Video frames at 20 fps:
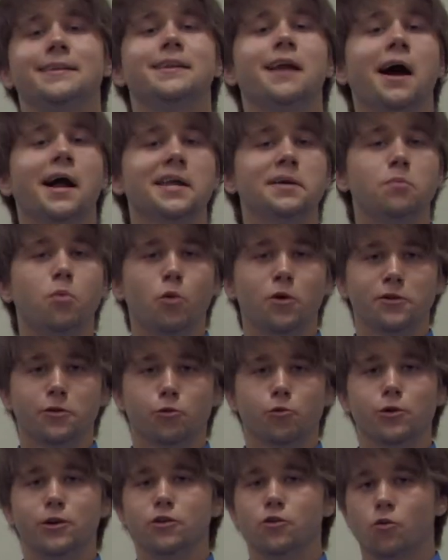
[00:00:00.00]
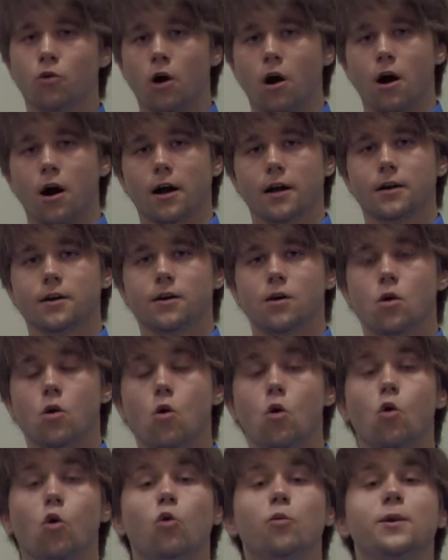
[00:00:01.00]
90.3 The Rock
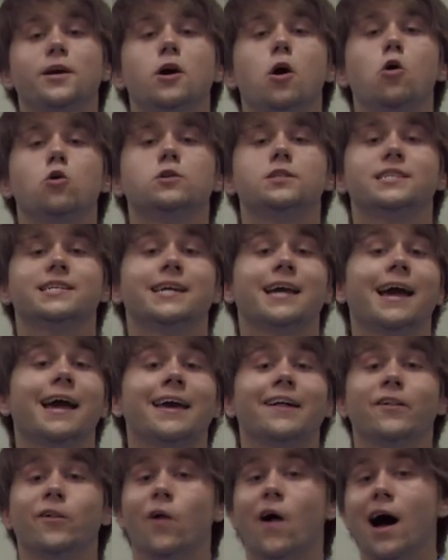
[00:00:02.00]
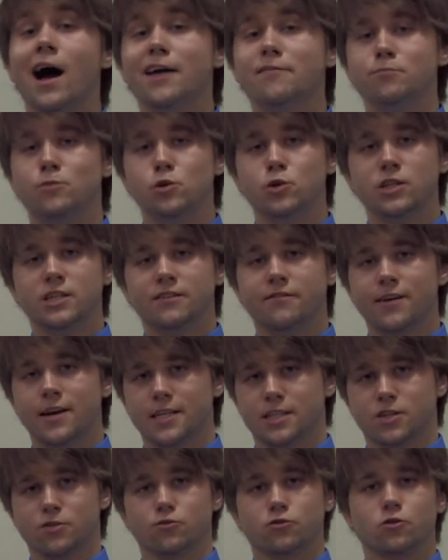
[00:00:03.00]
will be hosting a live music
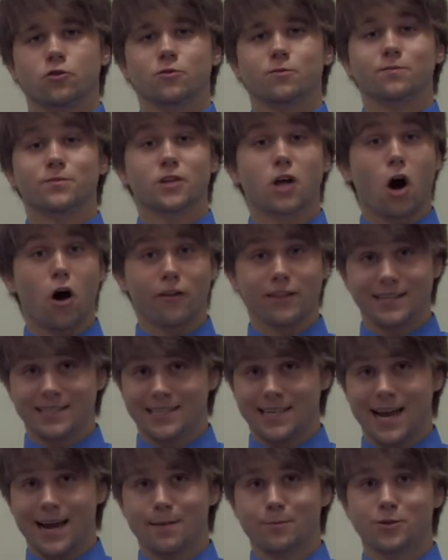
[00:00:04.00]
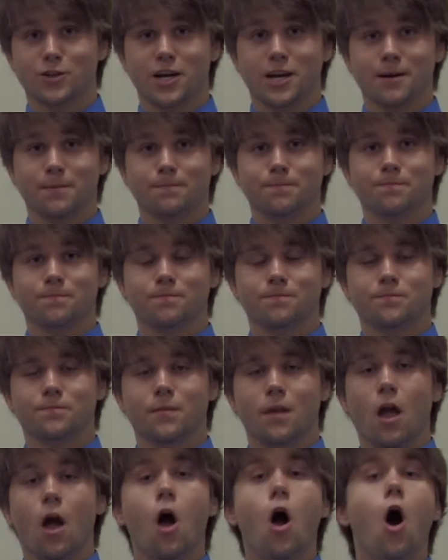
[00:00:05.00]
festival called Exam Jam.
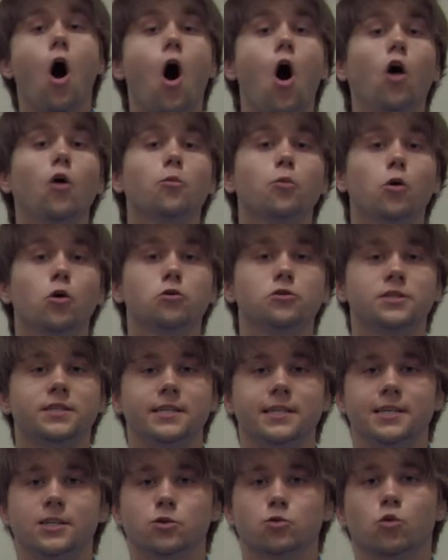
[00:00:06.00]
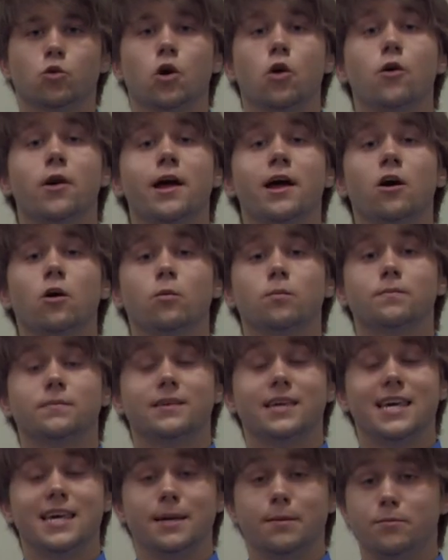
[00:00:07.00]
All proceeds will go to help
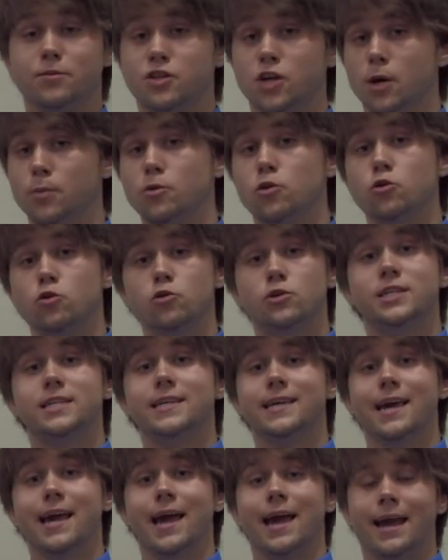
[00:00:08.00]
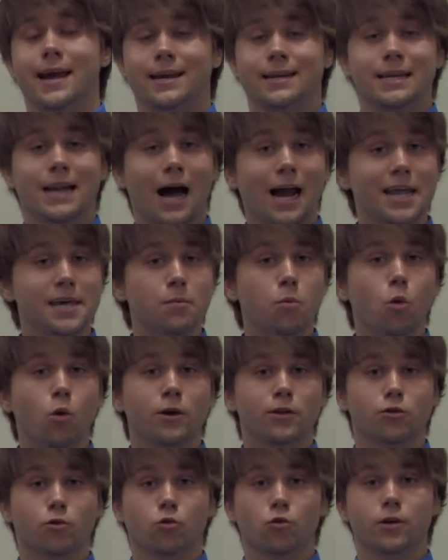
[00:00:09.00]
keep WTK
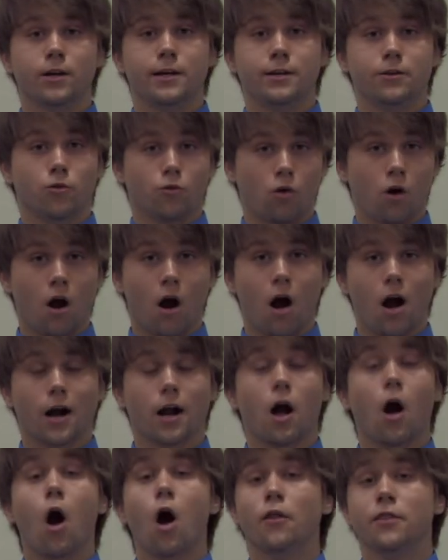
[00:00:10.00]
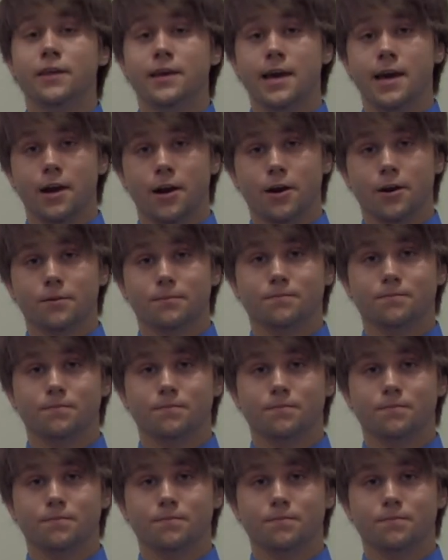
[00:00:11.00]
90.3 The Rock on the air.